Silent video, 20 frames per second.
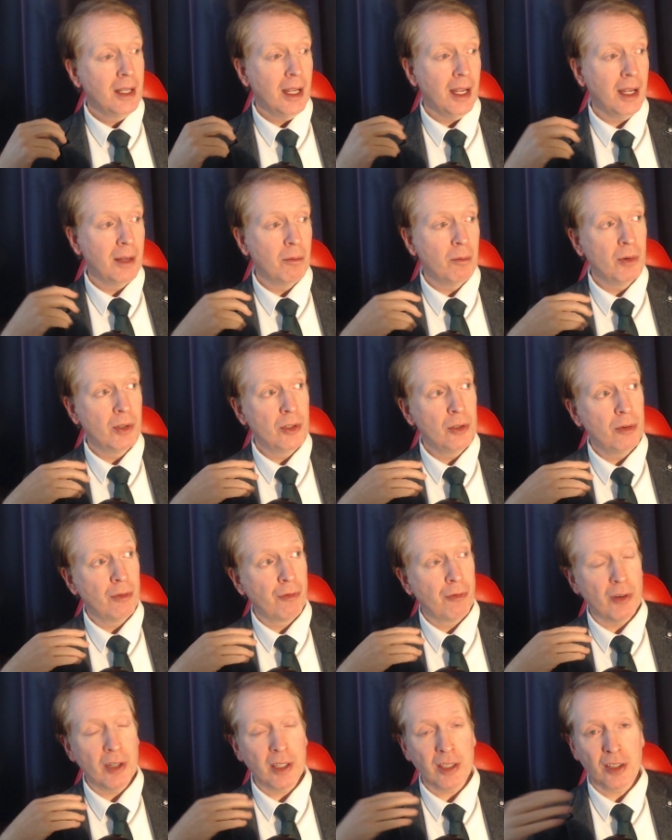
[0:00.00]
And when you
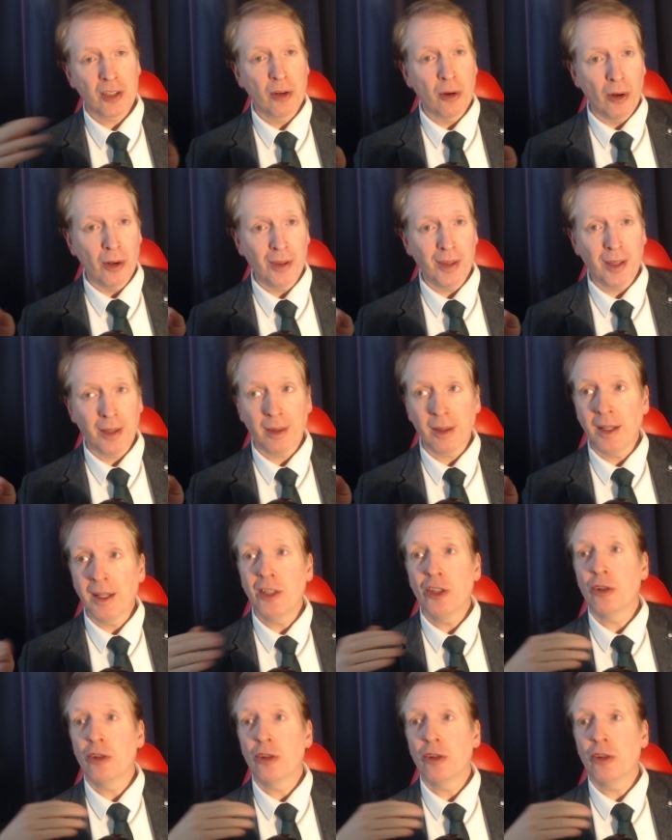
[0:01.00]
first got the thing,